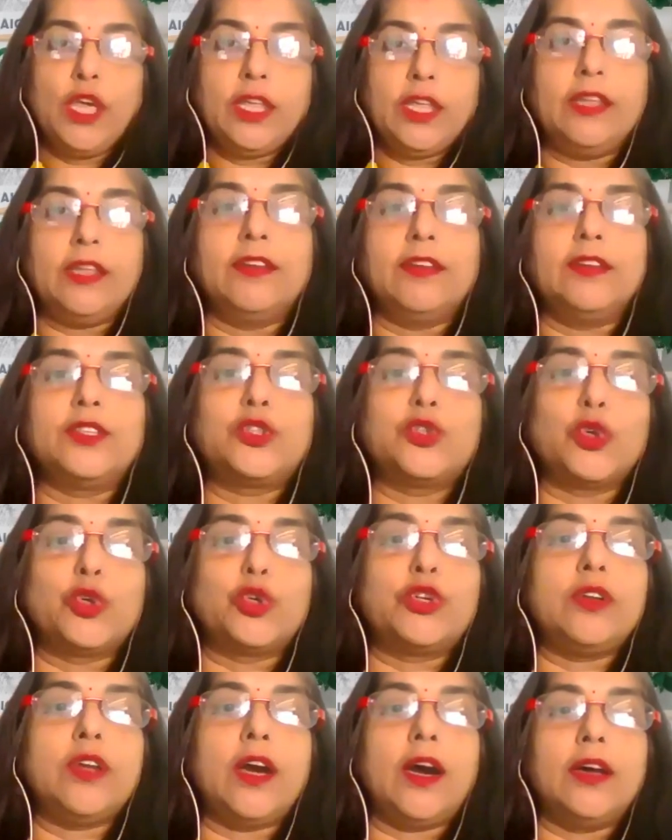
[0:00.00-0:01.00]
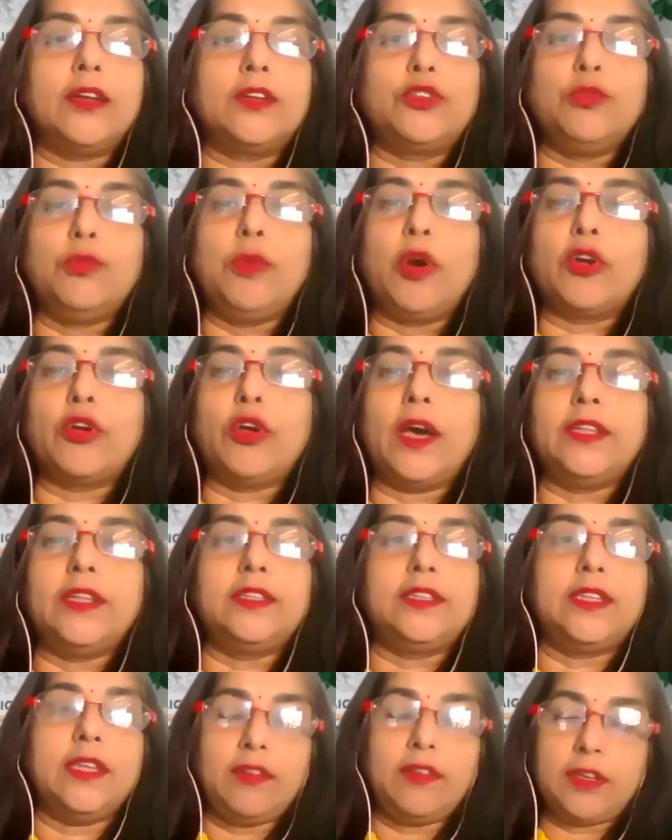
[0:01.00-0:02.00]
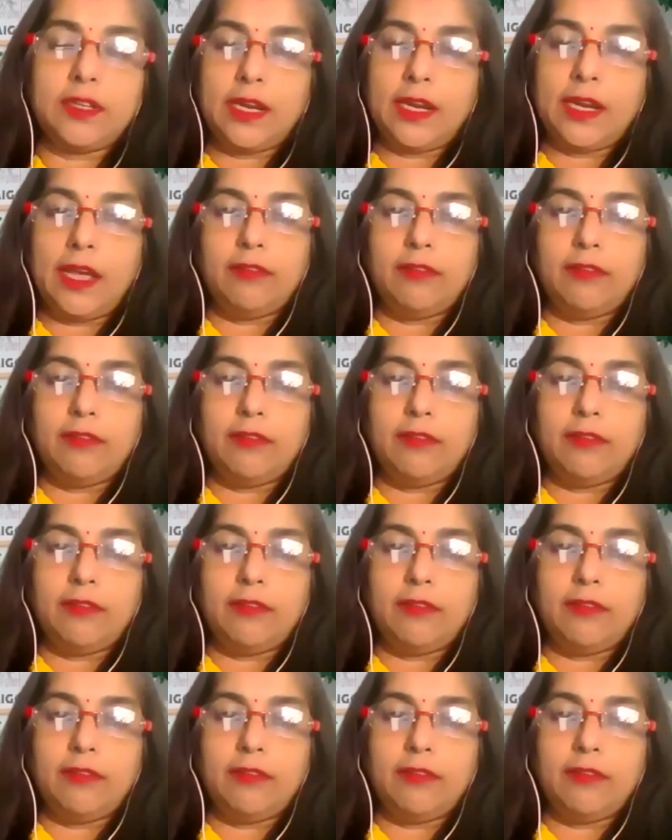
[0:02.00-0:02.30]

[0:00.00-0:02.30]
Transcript: tomorrow Aditya will tell